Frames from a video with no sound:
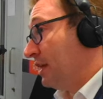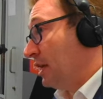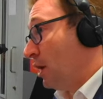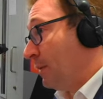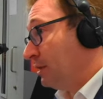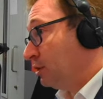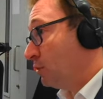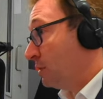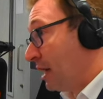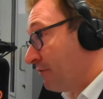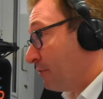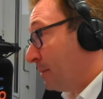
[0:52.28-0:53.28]
go into
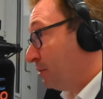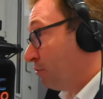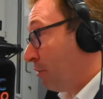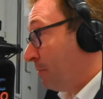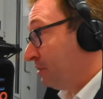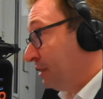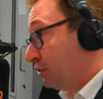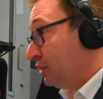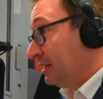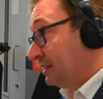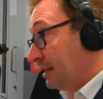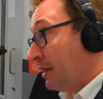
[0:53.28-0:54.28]
government or opposition
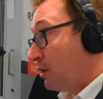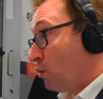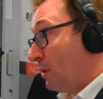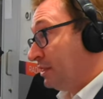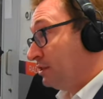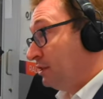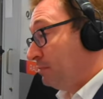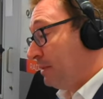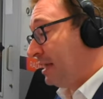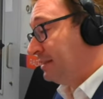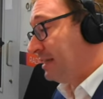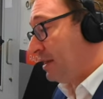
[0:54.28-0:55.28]
is another question,
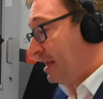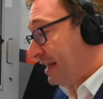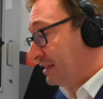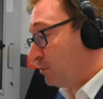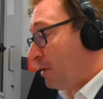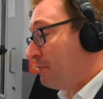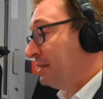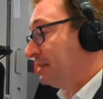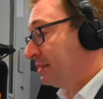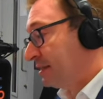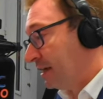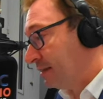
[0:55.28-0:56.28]
because I think as we've been
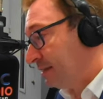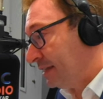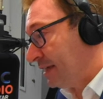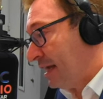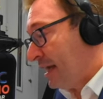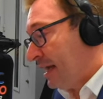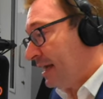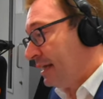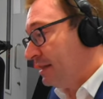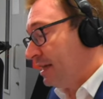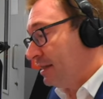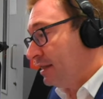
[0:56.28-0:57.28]
discussing
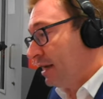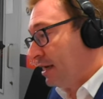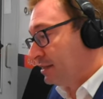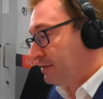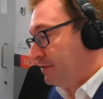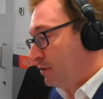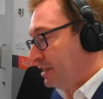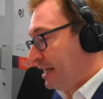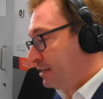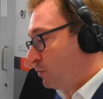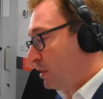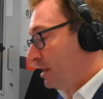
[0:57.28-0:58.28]
in the last few
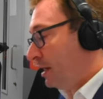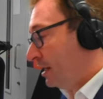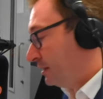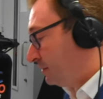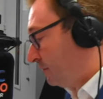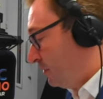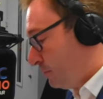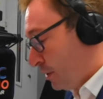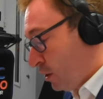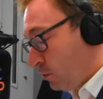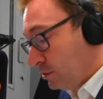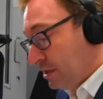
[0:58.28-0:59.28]
days with the last few
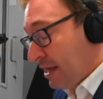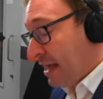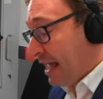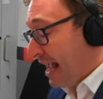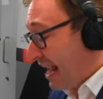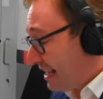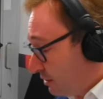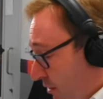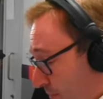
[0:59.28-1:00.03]
polls, and the